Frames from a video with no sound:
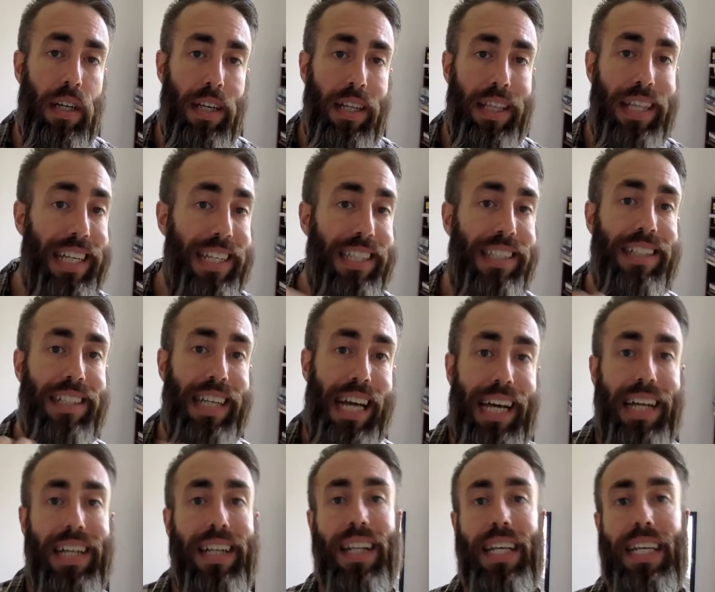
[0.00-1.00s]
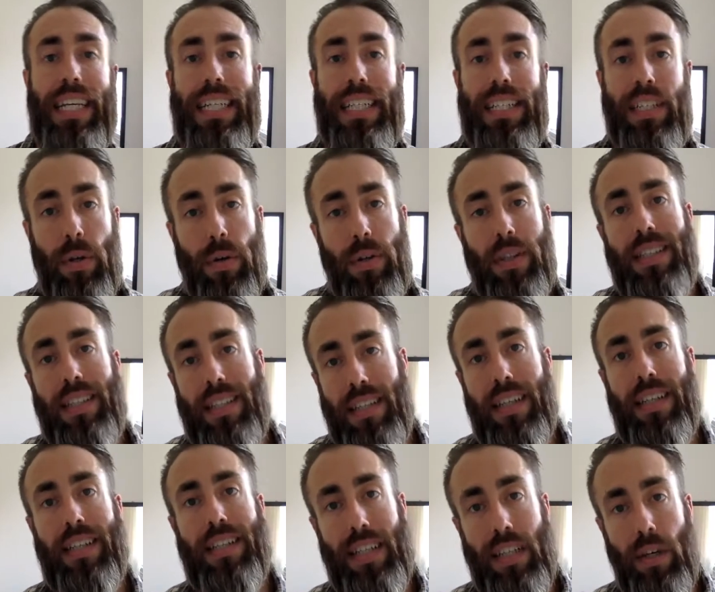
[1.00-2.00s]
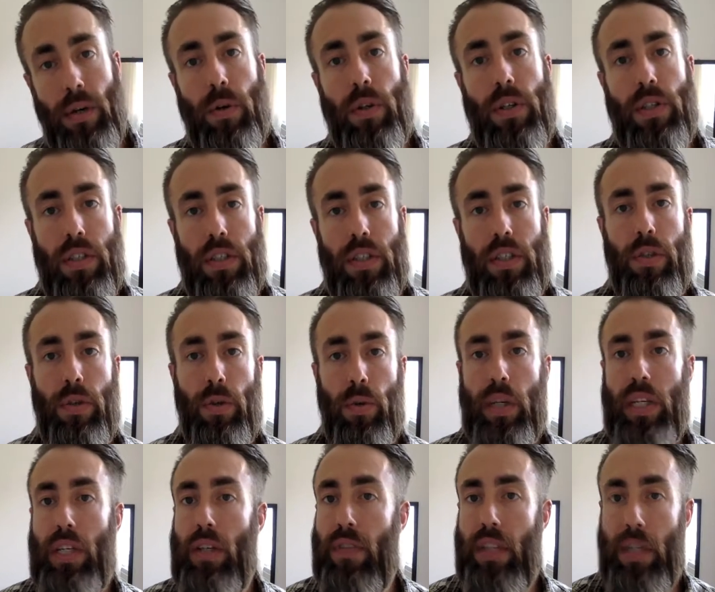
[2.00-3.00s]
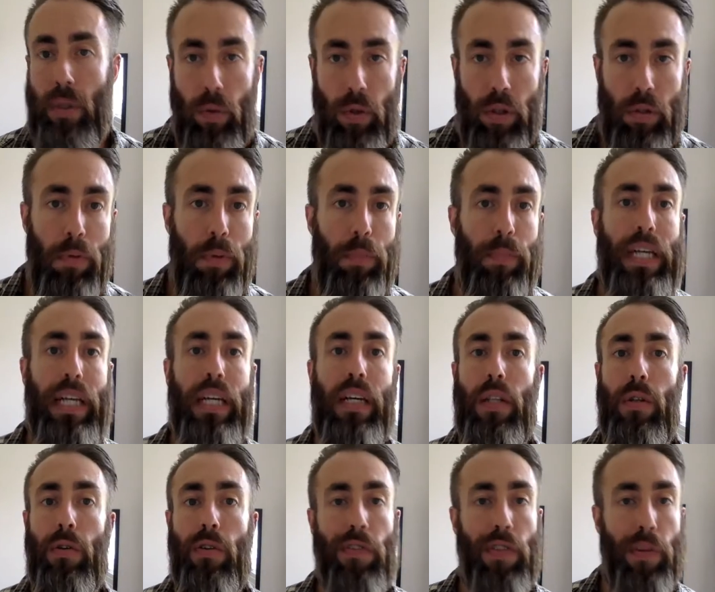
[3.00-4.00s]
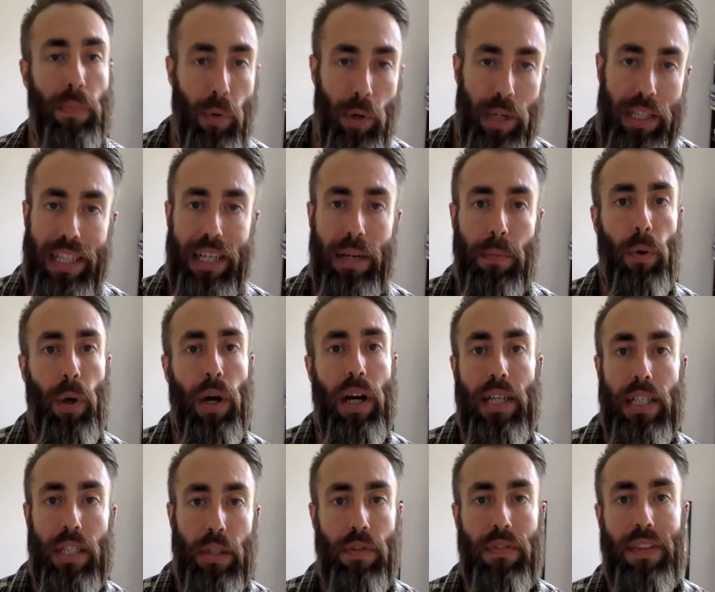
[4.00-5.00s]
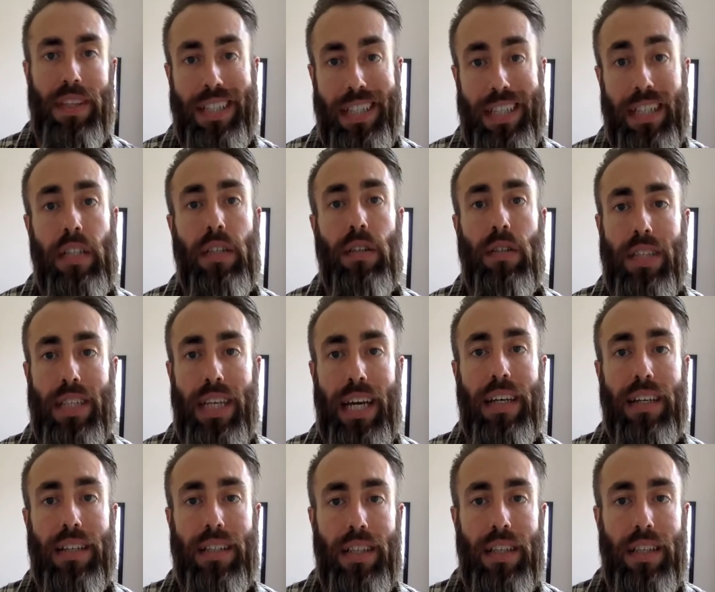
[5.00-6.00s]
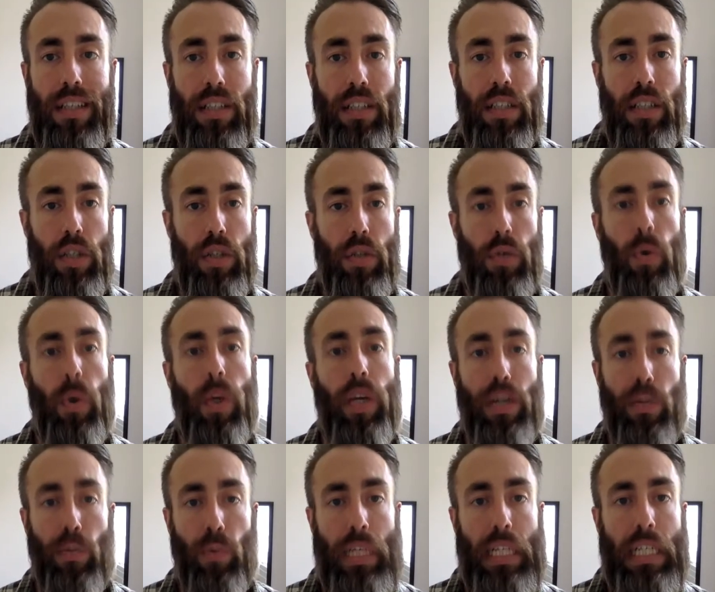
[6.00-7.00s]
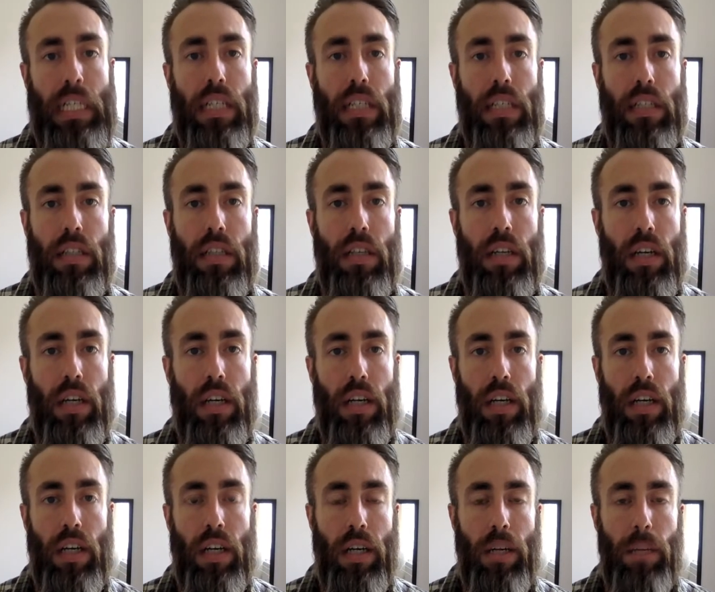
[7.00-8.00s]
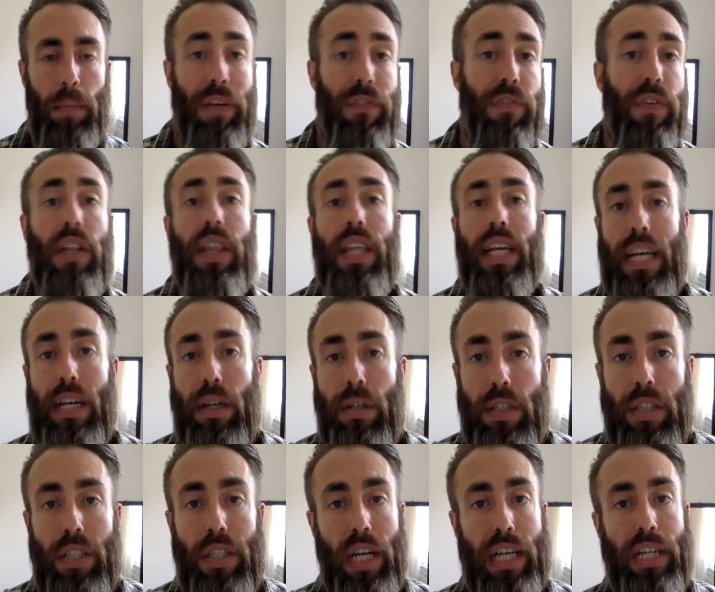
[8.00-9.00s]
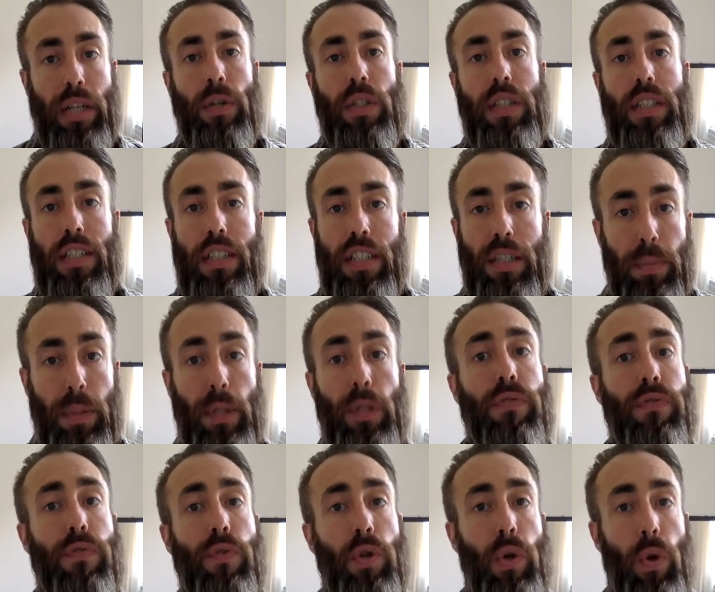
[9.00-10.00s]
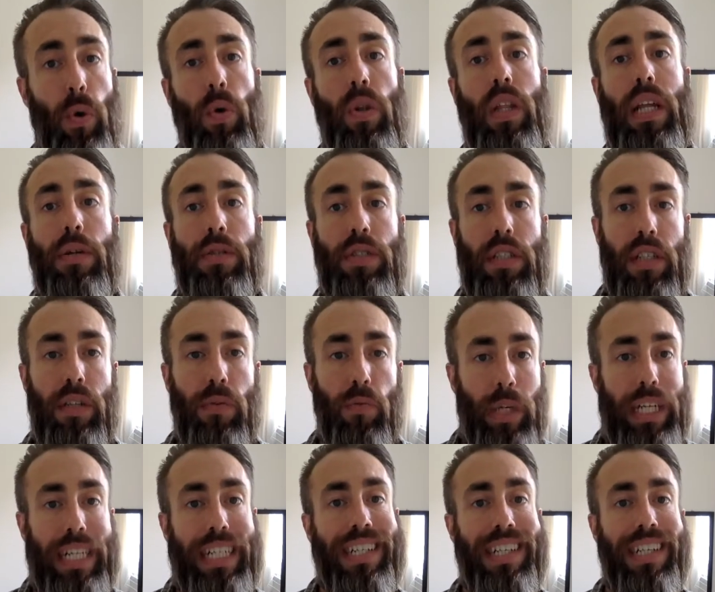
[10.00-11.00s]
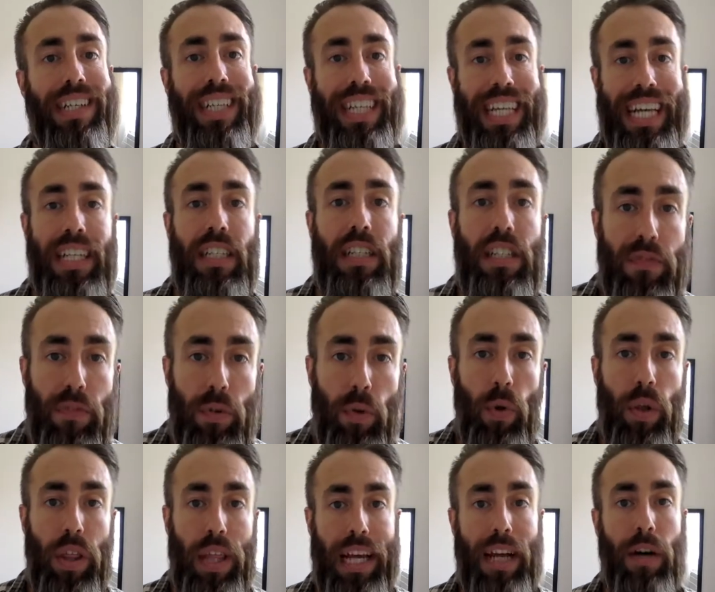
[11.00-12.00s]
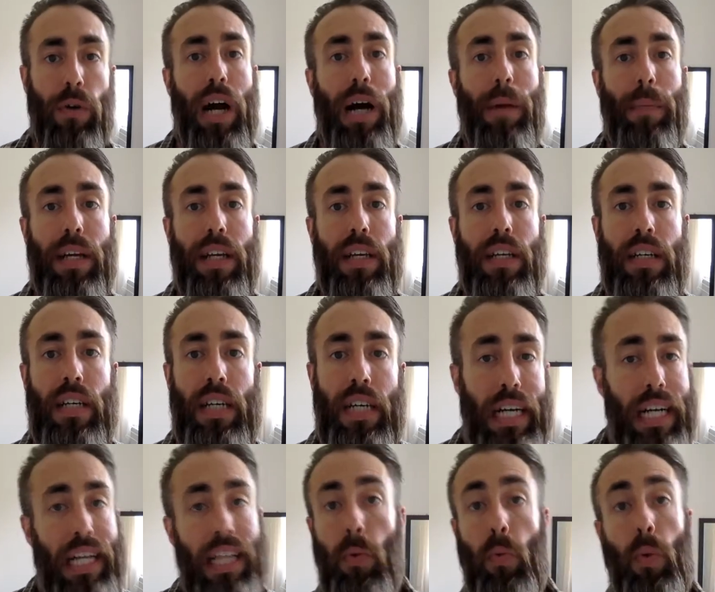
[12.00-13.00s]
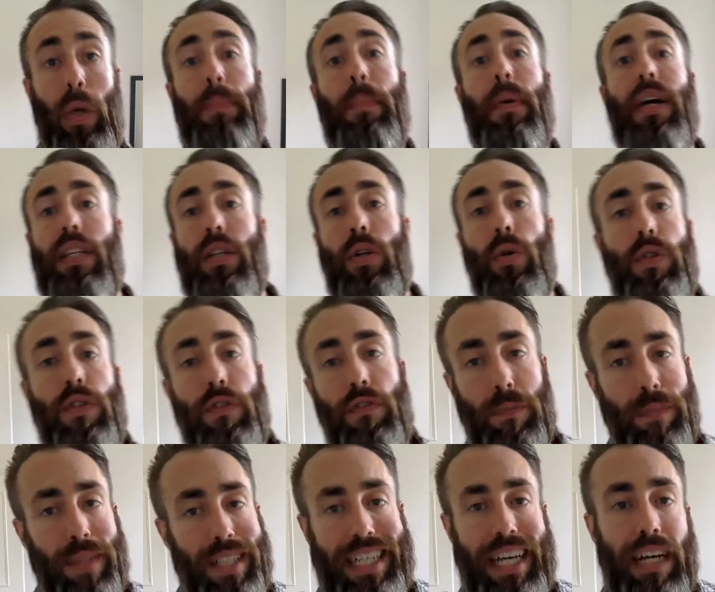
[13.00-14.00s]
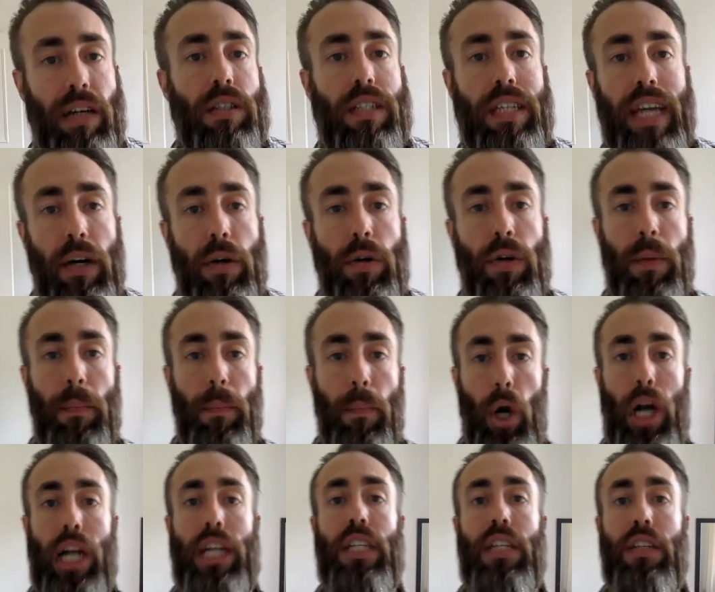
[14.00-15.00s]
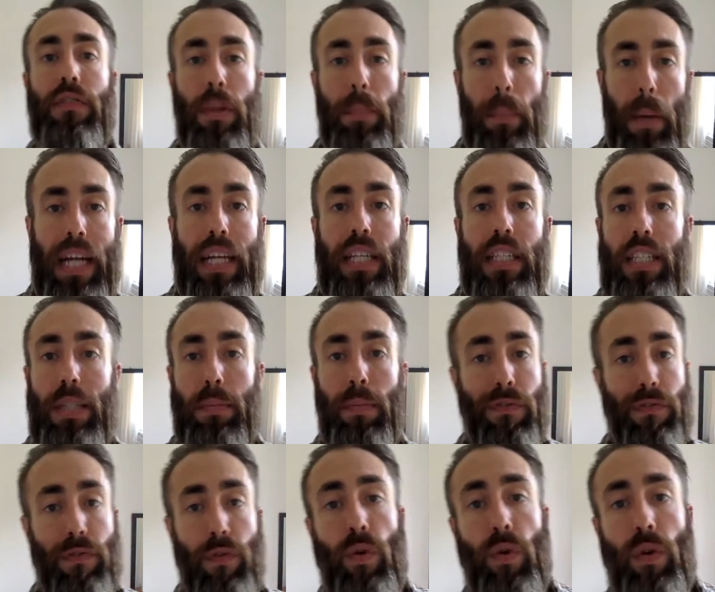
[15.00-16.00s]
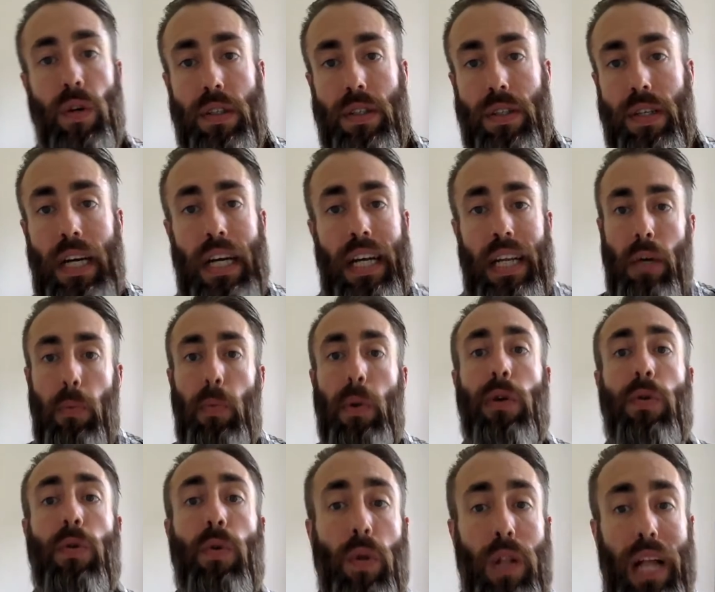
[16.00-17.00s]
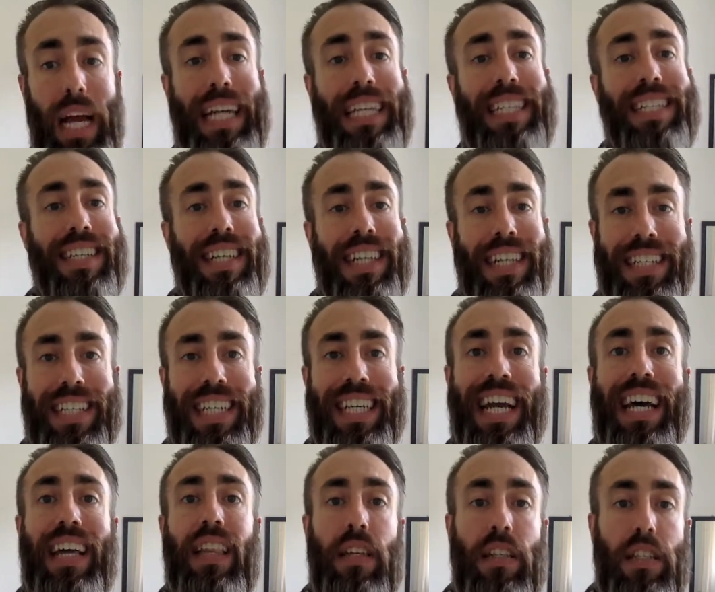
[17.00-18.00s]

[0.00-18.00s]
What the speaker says: This, sadly, is not the sexy origin story of the automobile or of the printing press or of the digital text that is destroying reading. But if nothing else, Jane Austen's beautiful call out to the reader at the end of Northanger Abbey, that we might note from the telltale compression of the pages before us that we are all hastening together